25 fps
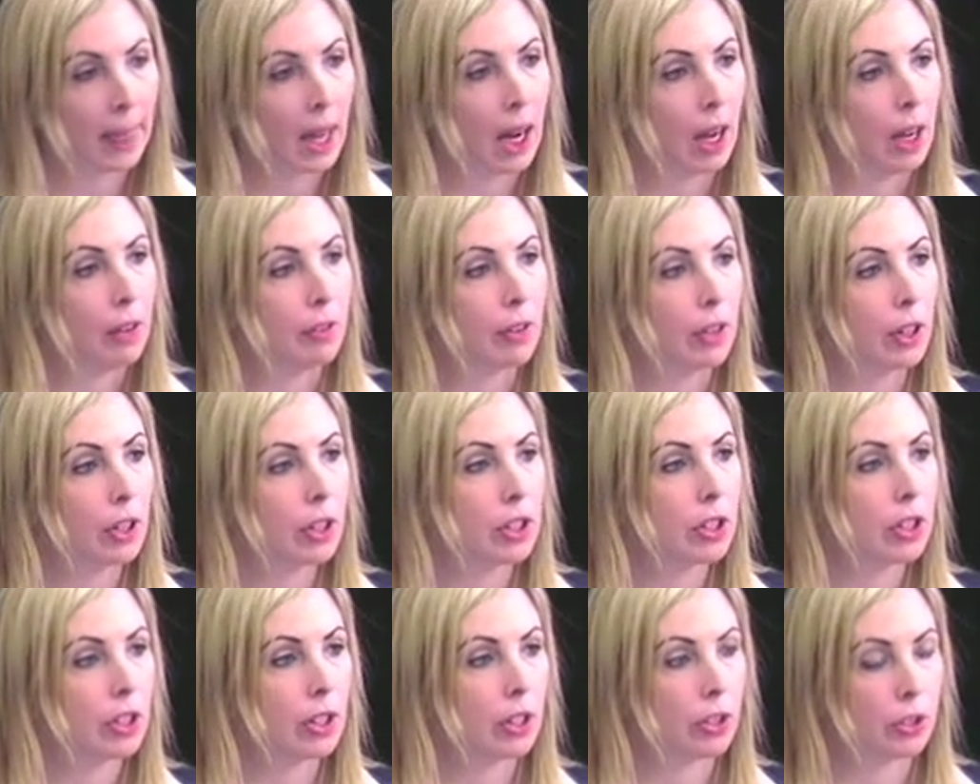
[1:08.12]
I've
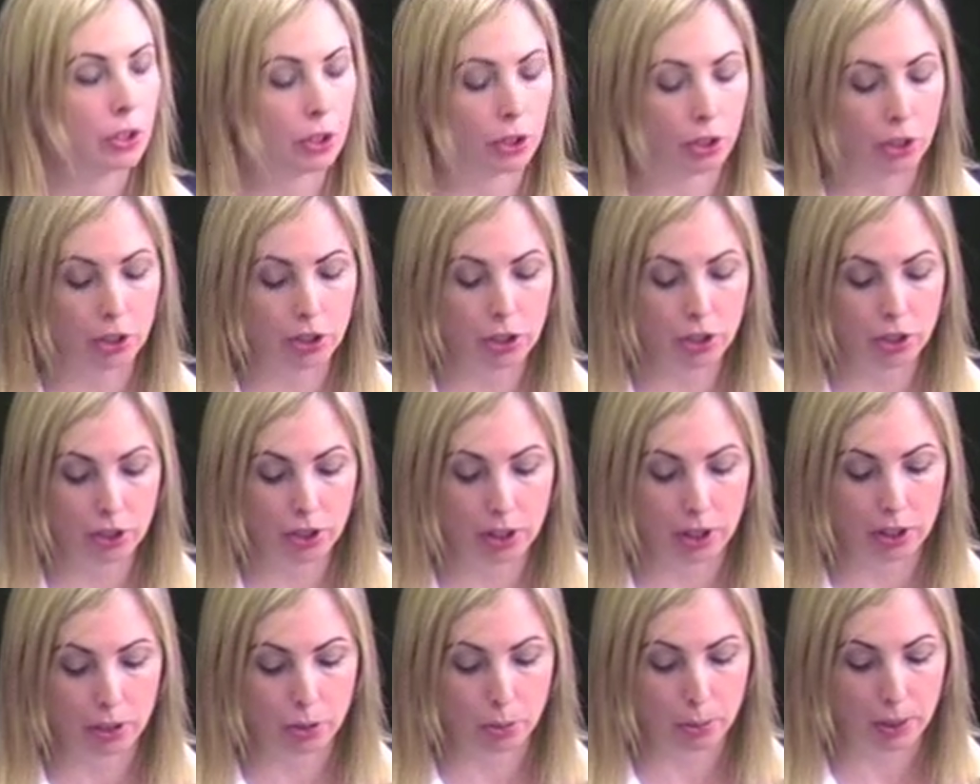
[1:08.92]
heard it asserted
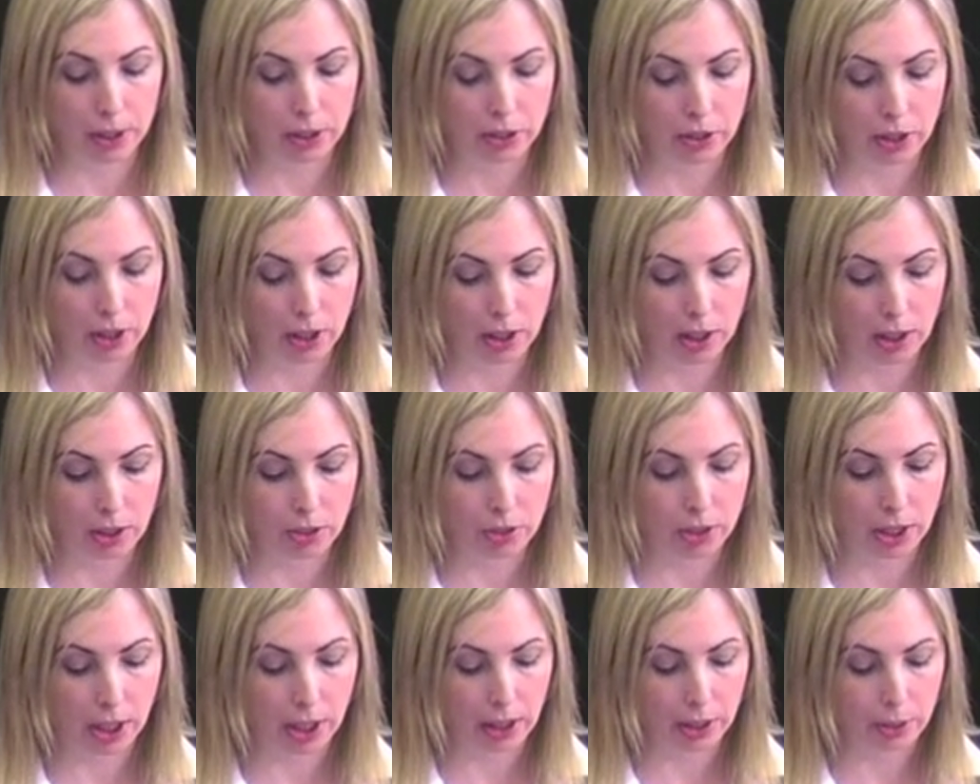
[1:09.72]
as recently
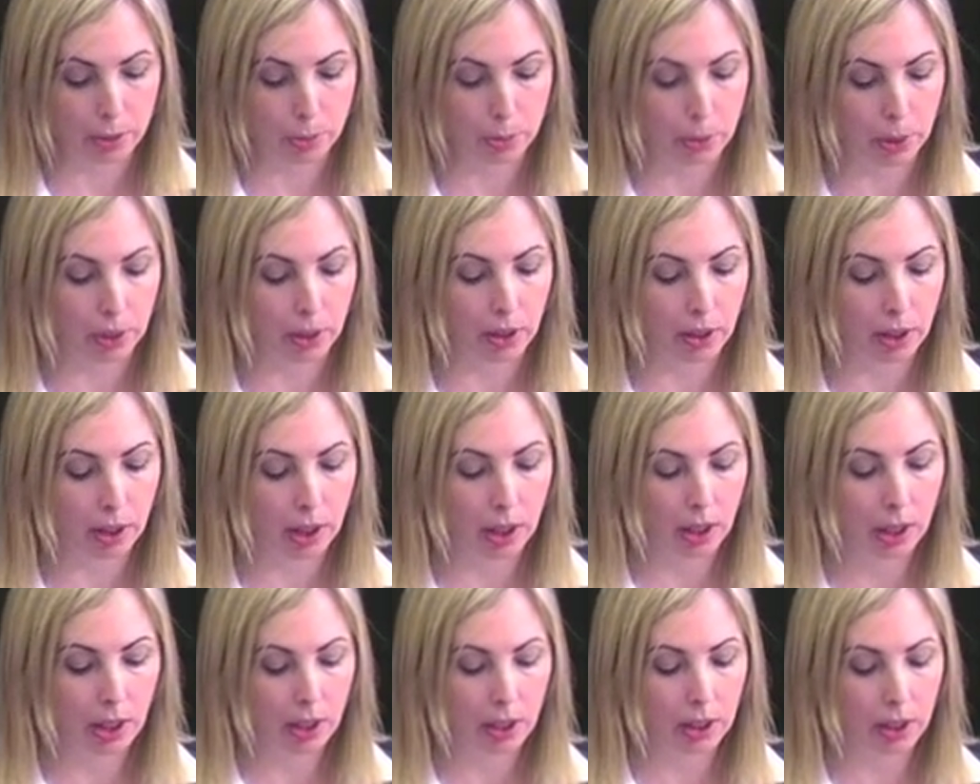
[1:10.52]
as last month
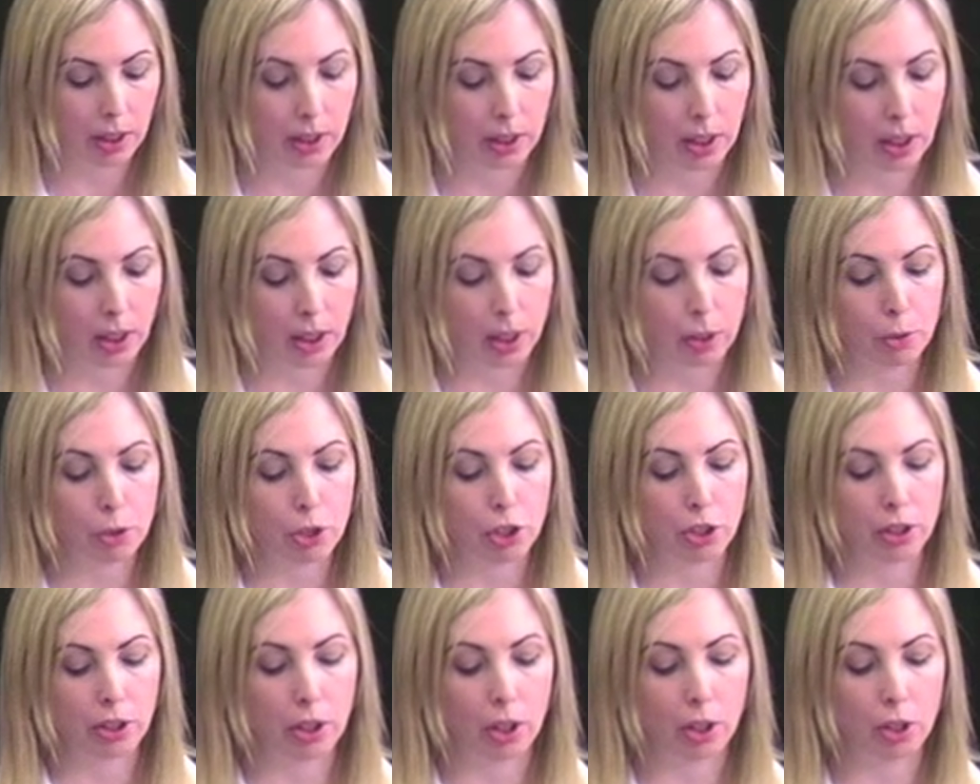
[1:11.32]
that the
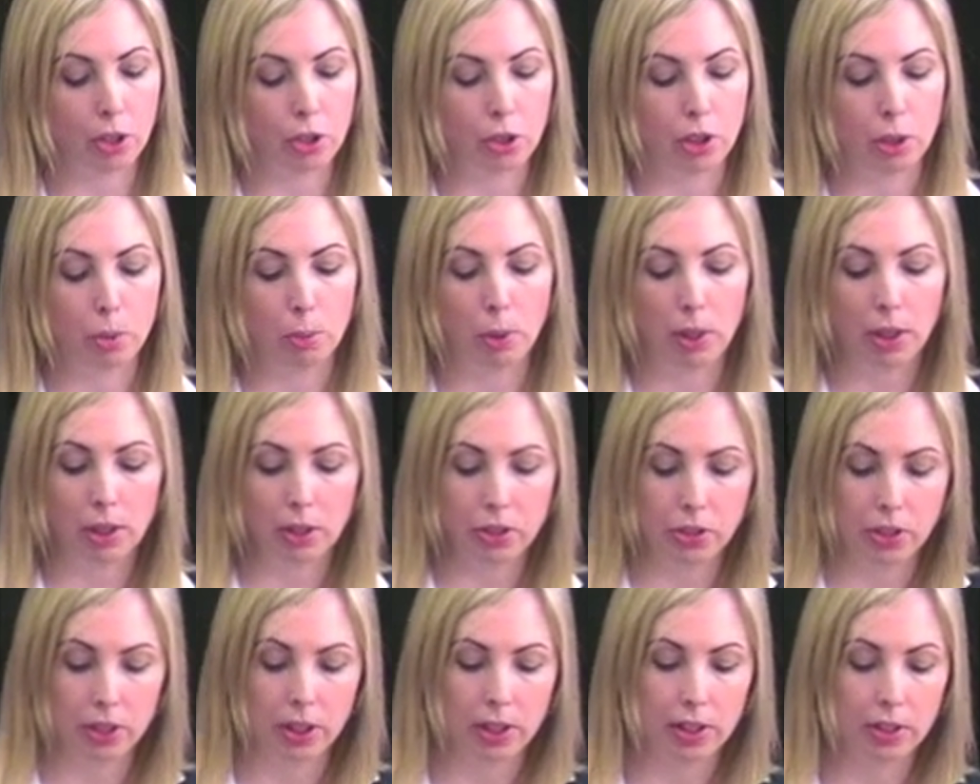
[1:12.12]
Irish Authority
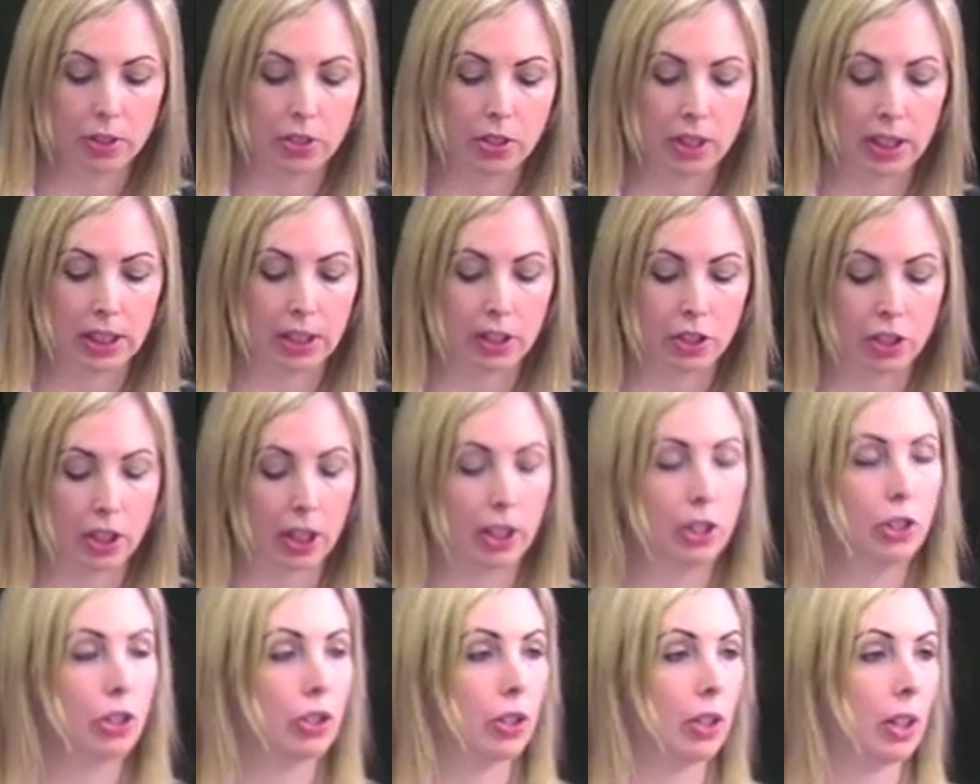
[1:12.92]
was and is
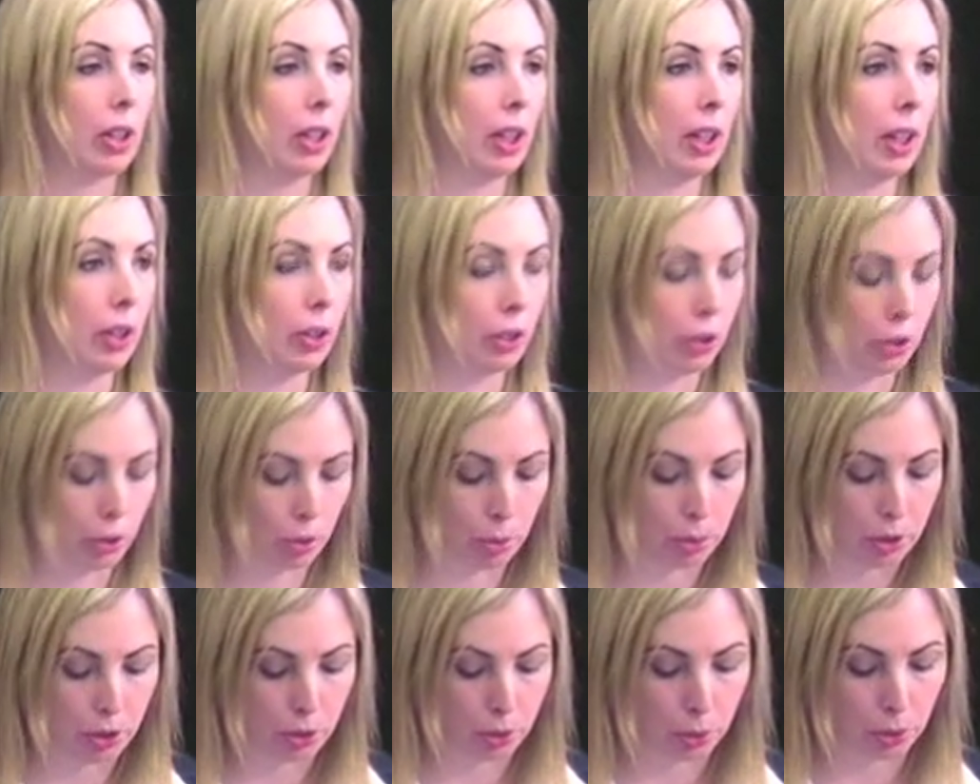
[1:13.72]
intentionally
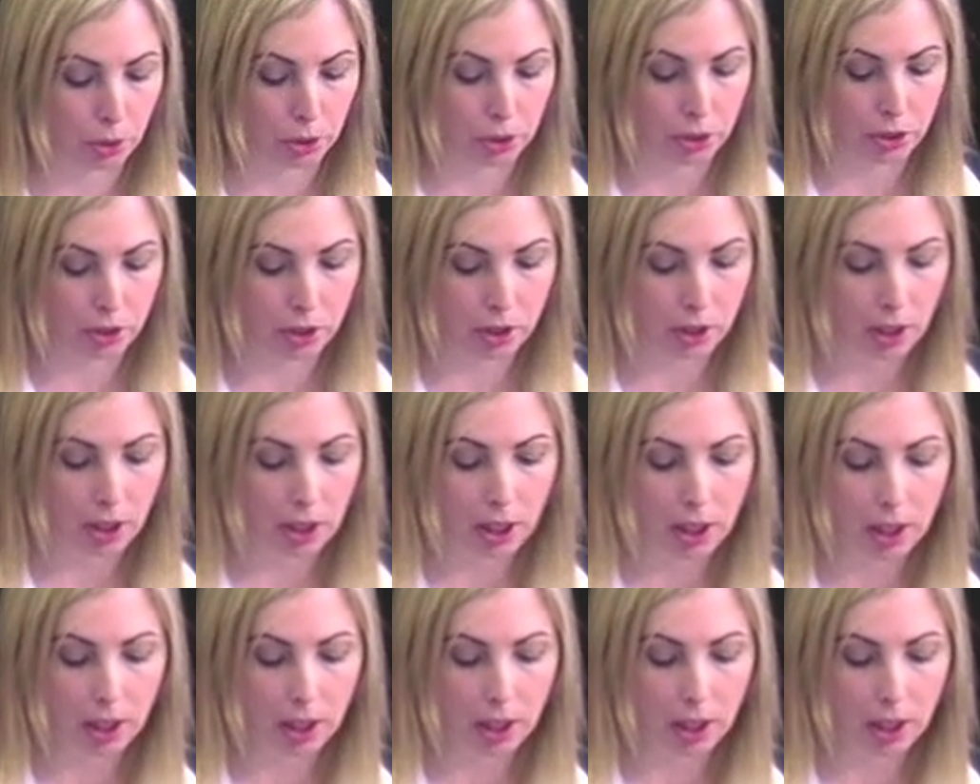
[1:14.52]
under-resourced